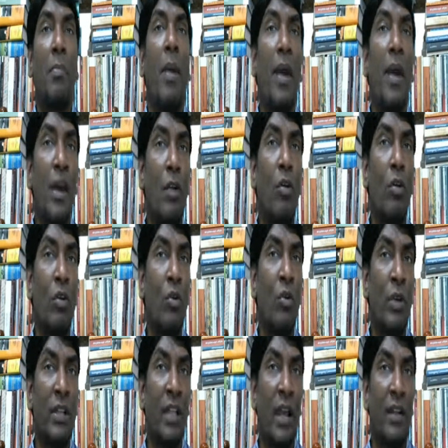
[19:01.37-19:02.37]
buyer don't know
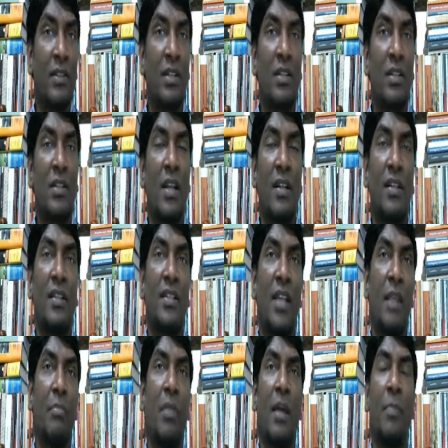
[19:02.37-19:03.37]
in that sense. At the
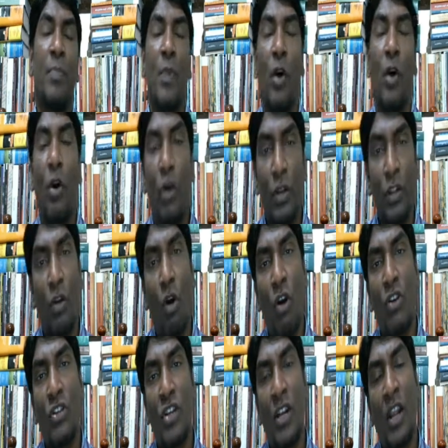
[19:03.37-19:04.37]
same time, on the
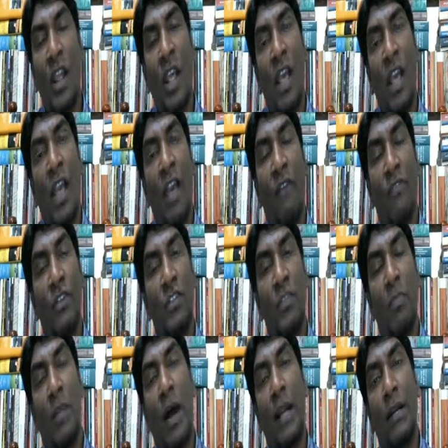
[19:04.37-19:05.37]
contrary, if it is a
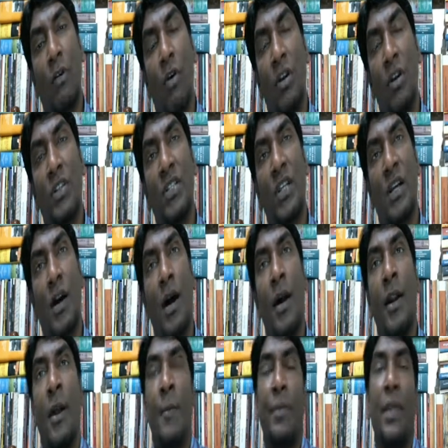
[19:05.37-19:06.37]
bad quality car,
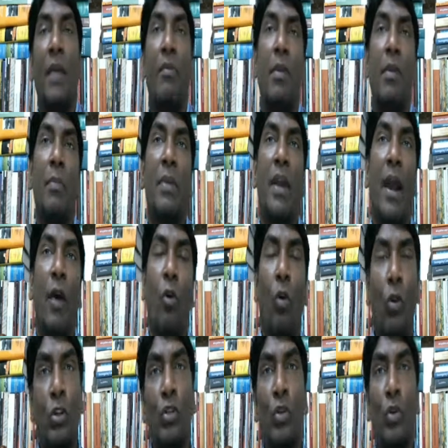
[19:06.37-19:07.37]
they will be
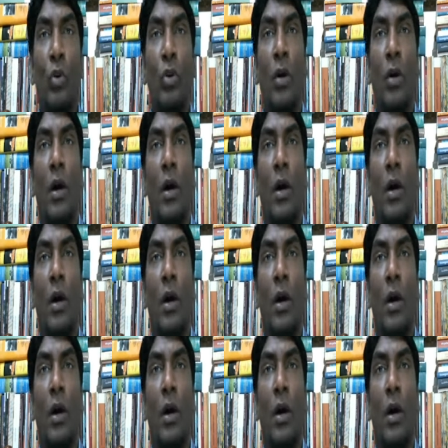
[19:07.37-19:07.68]
also